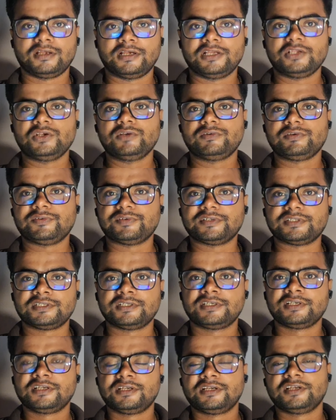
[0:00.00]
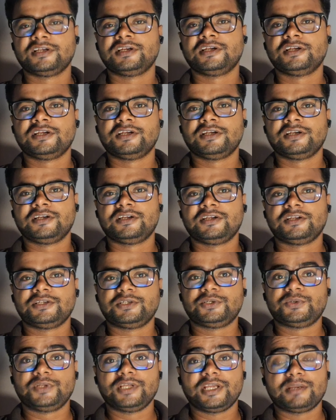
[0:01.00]
Hello everyone.
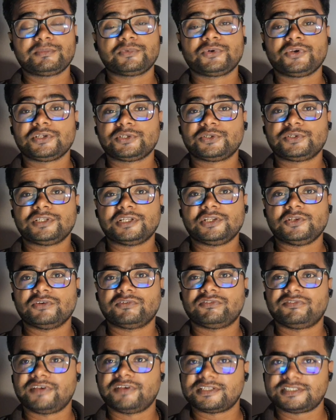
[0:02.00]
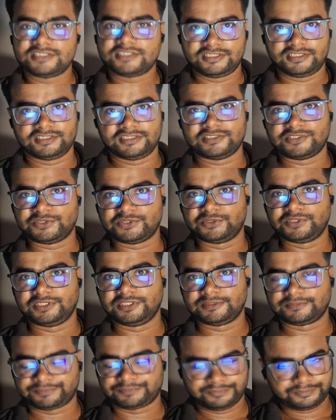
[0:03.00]
Today I'm going to tell you a fascinating story.
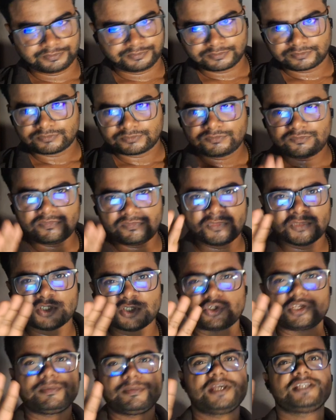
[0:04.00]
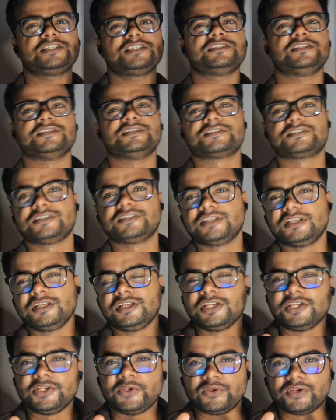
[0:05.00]
So imagine this.
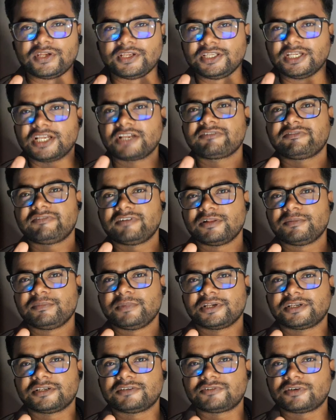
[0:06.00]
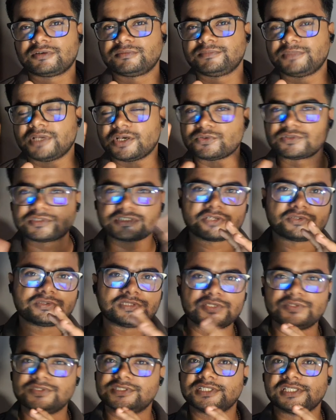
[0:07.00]
You're a young filmmaker from down south
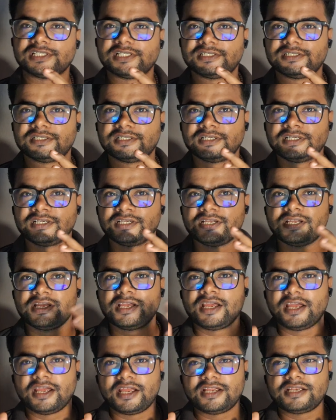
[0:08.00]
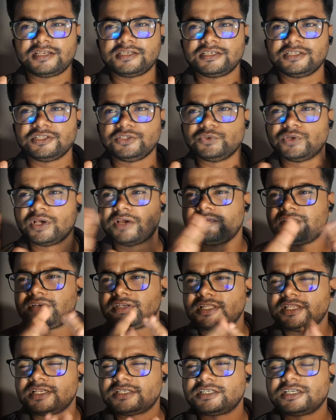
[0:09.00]
New Zealand and you haven't
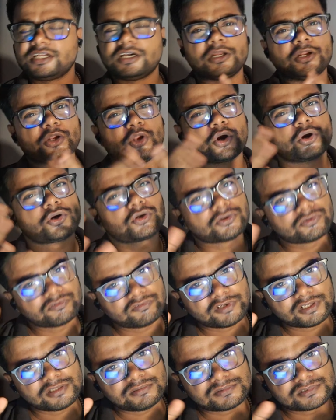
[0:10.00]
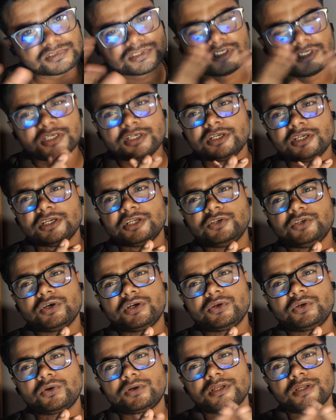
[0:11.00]
directed a lot of films. You
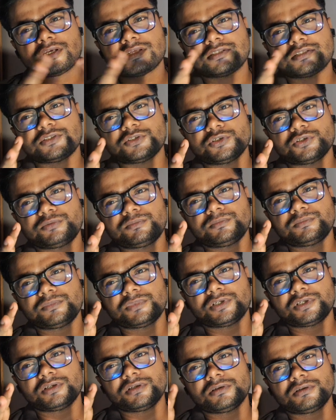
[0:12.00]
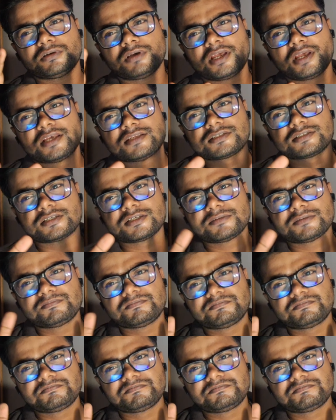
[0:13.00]
are not assumed as a